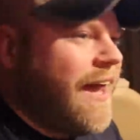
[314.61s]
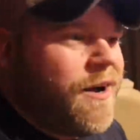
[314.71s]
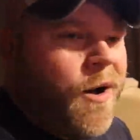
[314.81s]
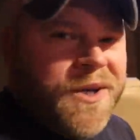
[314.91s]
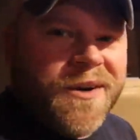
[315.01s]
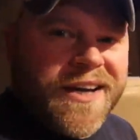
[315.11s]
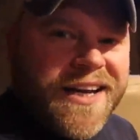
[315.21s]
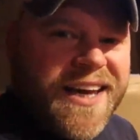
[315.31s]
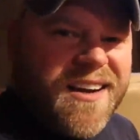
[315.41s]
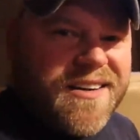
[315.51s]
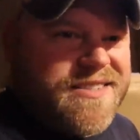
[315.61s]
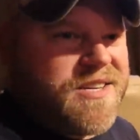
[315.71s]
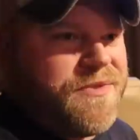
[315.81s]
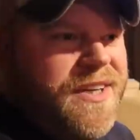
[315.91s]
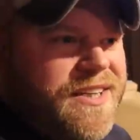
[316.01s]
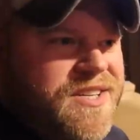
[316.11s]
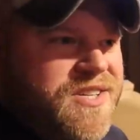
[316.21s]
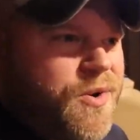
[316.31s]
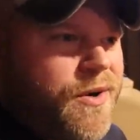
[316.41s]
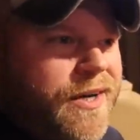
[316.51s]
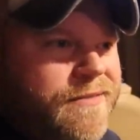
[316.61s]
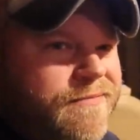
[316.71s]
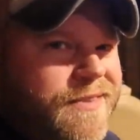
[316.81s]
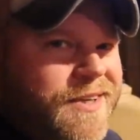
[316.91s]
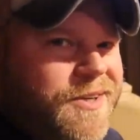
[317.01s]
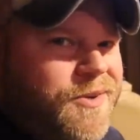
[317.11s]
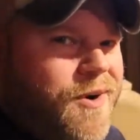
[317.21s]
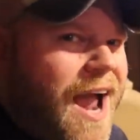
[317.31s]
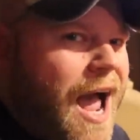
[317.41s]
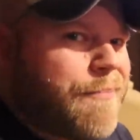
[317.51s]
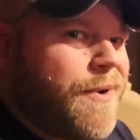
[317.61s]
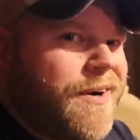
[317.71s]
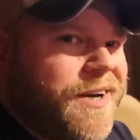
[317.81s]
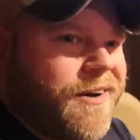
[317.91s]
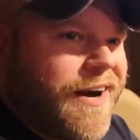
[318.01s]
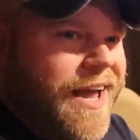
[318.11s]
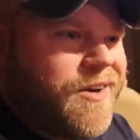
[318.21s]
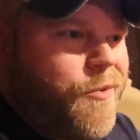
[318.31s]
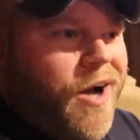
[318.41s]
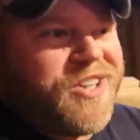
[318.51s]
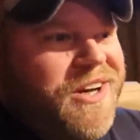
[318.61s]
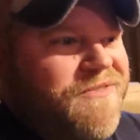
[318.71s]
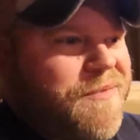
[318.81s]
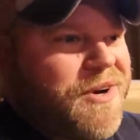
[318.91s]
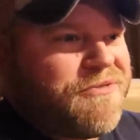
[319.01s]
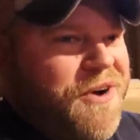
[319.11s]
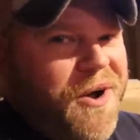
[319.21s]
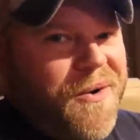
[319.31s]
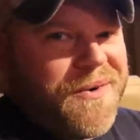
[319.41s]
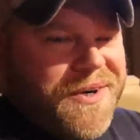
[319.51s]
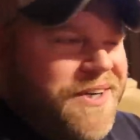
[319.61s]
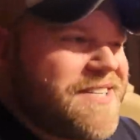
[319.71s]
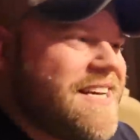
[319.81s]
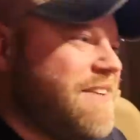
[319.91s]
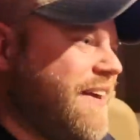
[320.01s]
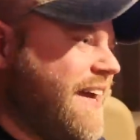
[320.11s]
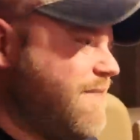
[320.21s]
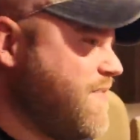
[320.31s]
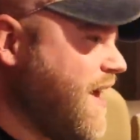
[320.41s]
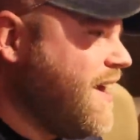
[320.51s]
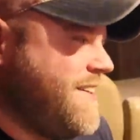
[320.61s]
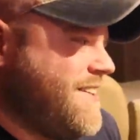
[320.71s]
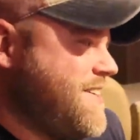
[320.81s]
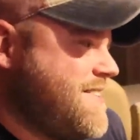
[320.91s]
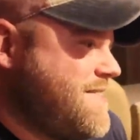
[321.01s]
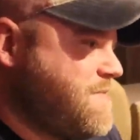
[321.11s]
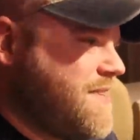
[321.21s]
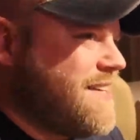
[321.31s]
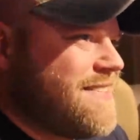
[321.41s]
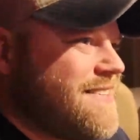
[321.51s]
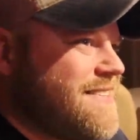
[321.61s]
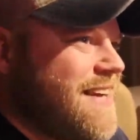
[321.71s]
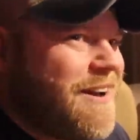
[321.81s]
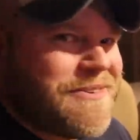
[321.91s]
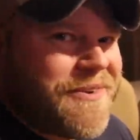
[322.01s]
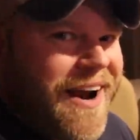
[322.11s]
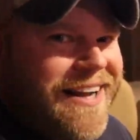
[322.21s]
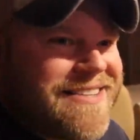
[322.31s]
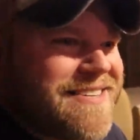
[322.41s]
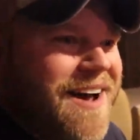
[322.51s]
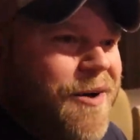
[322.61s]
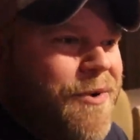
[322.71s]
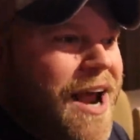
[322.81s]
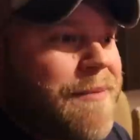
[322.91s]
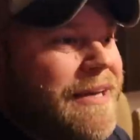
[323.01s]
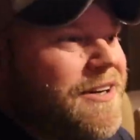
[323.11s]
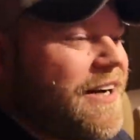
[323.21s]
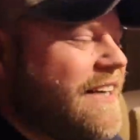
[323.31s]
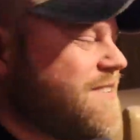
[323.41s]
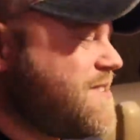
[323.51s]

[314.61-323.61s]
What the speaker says: and all you're gonna hear is this really distorted crap on your end watching from your phone or your TV. It just doesn't sound right. It's not what I'm hearing,